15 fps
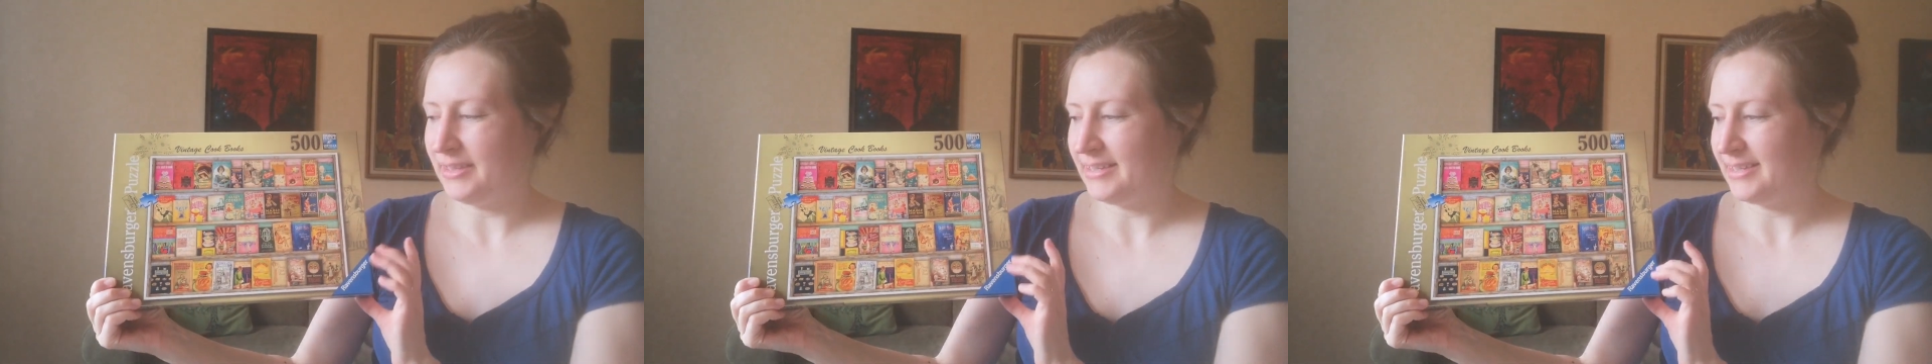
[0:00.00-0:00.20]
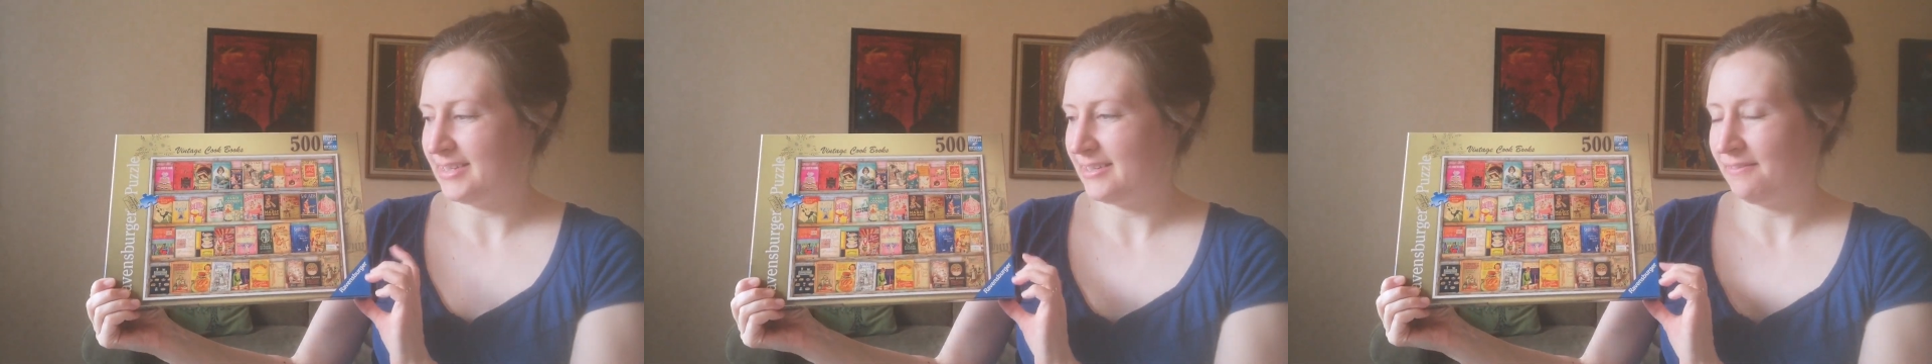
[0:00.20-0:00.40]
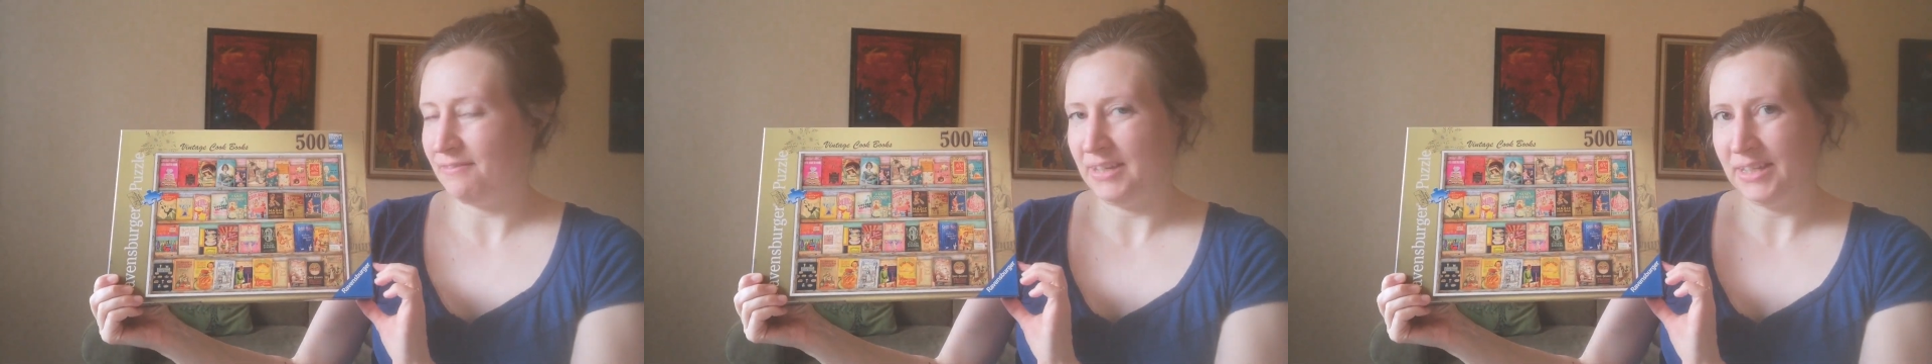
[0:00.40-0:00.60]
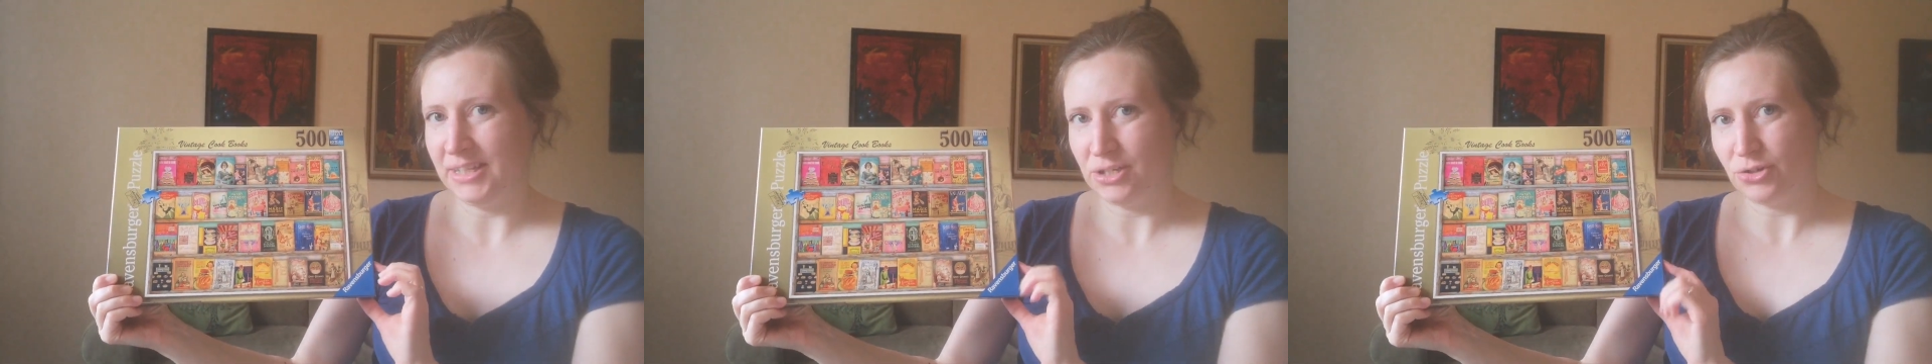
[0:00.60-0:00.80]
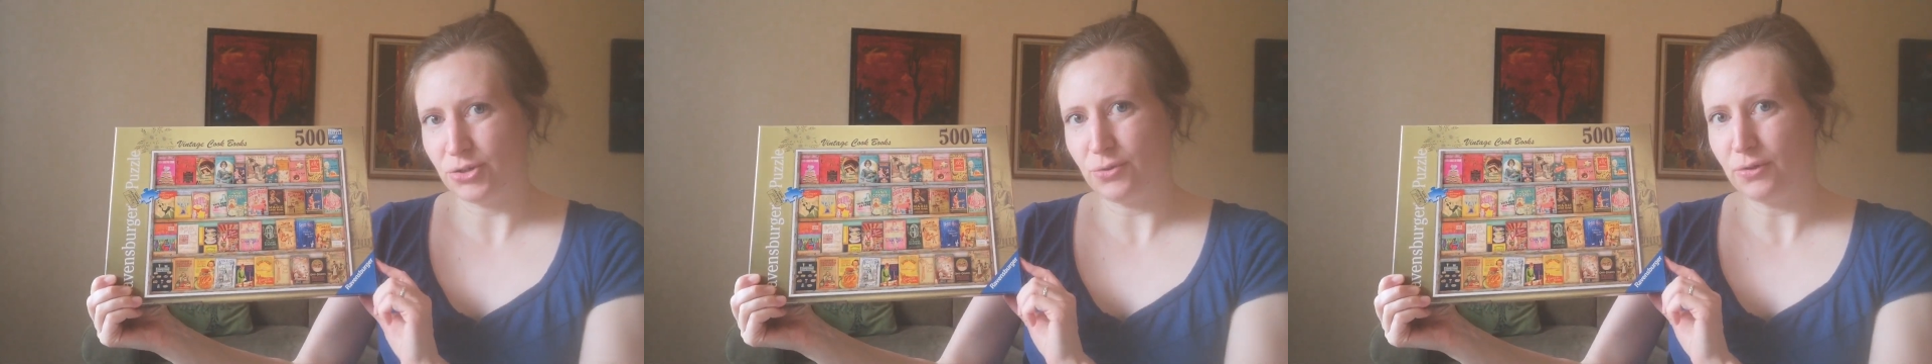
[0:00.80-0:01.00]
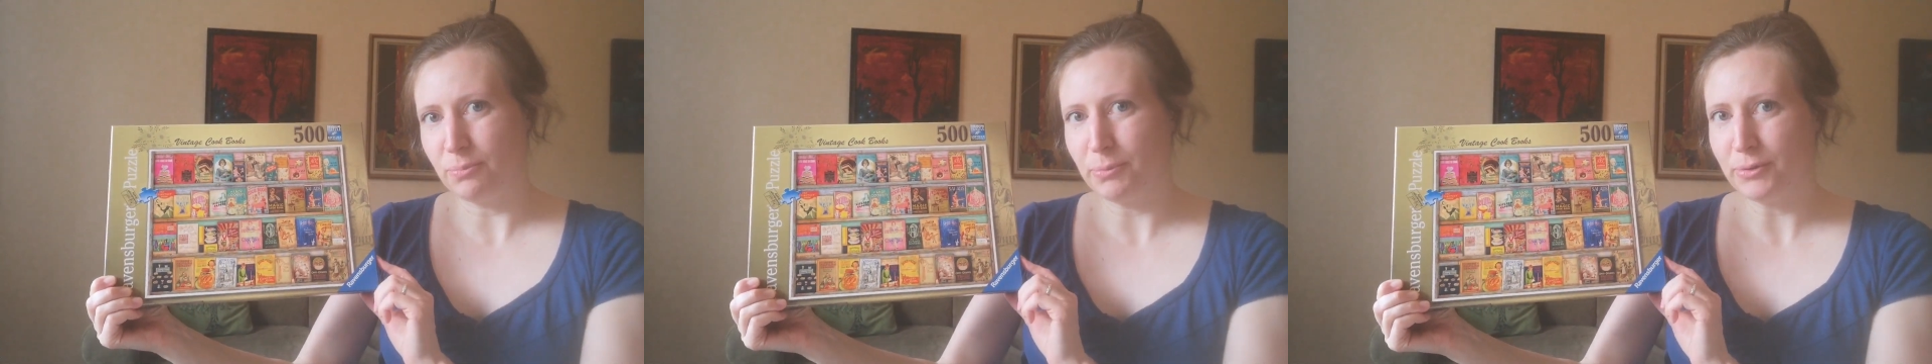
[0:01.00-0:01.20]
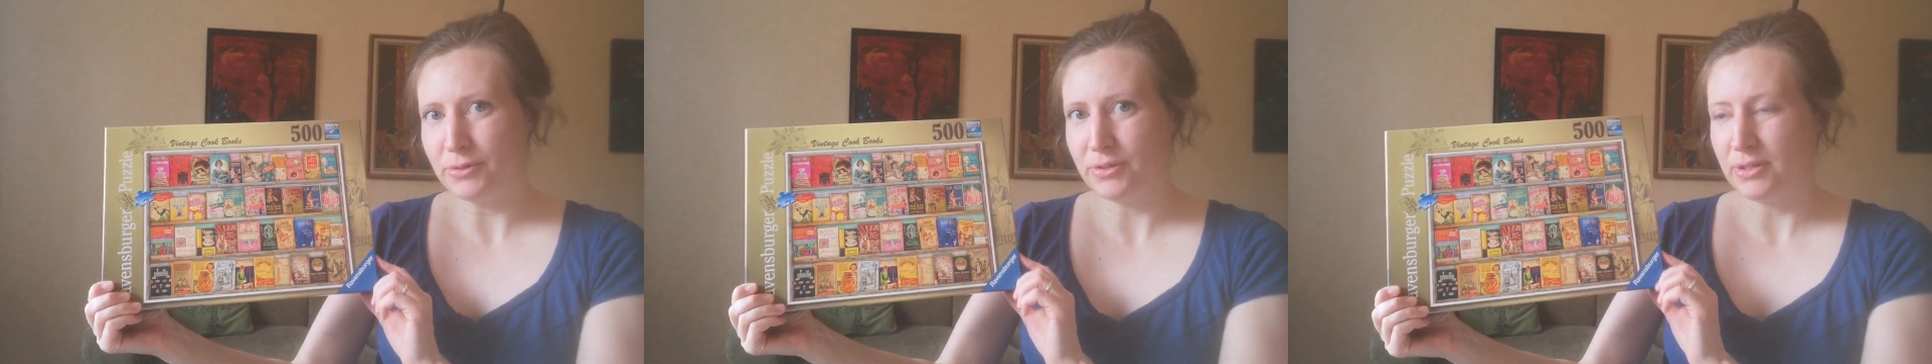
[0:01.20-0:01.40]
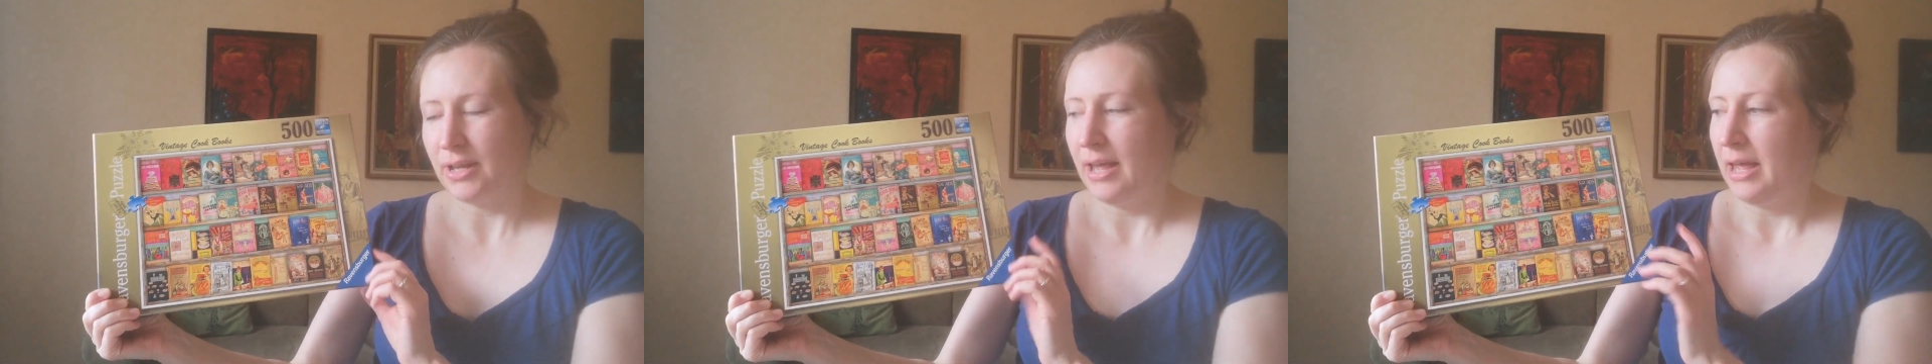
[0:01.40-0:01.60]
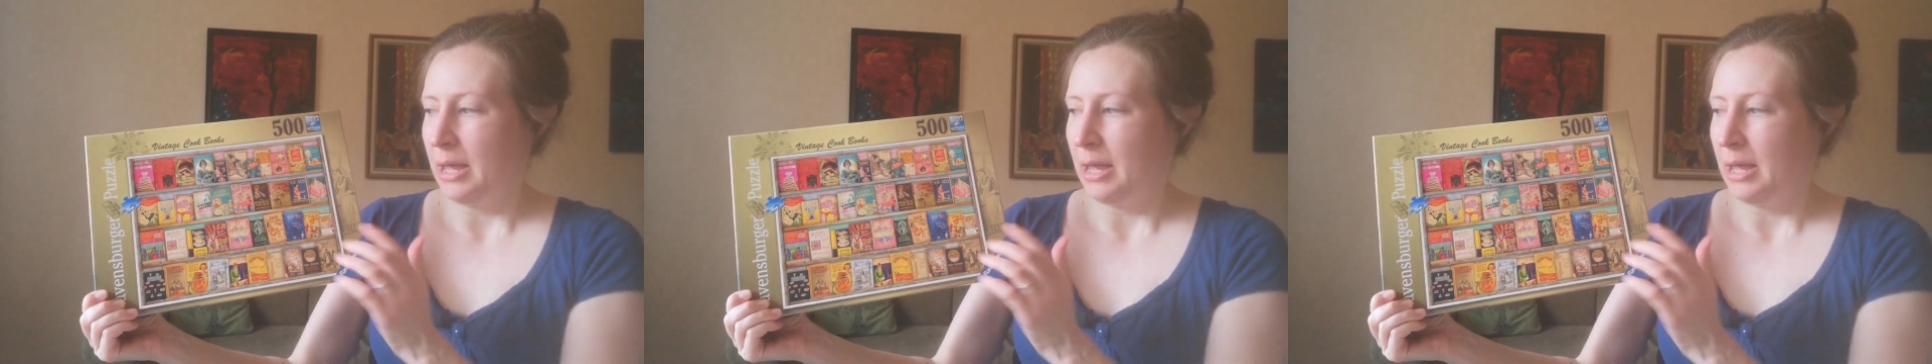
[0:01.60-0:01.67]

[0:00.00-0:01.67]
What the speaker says: these vintage cookbooks,